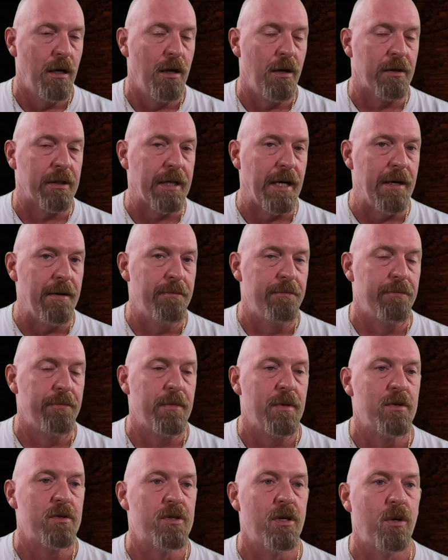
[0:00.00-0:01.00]
Okay,
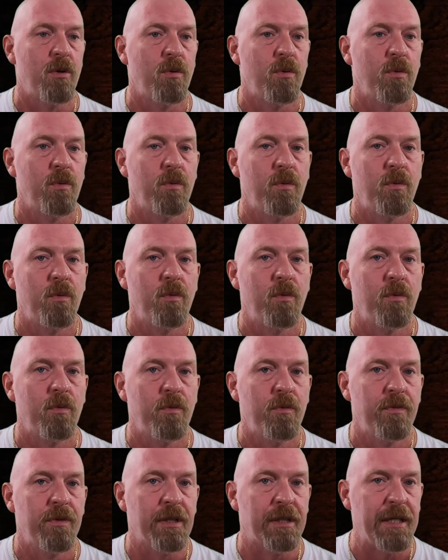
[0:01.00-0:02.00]
so
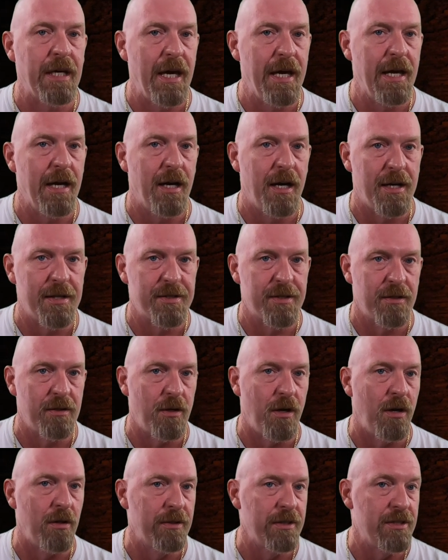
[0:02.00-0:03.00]
the chaos in
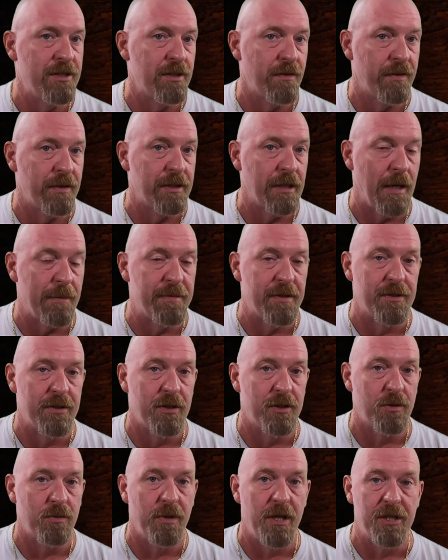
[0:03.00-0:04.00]
all these different types of
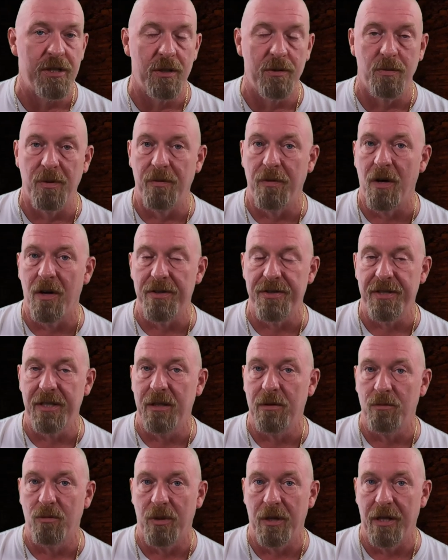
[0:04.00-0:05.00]
situations, we've all
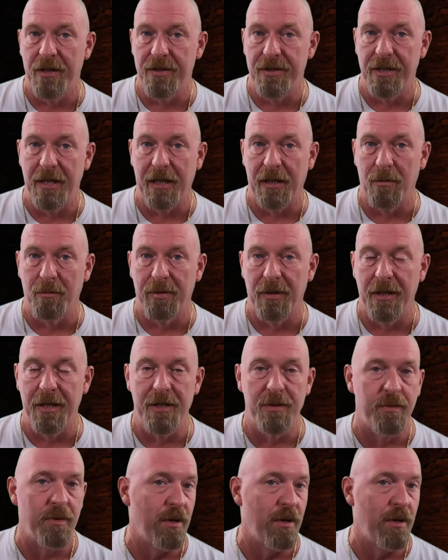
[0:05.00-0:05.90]
seen what has taken place.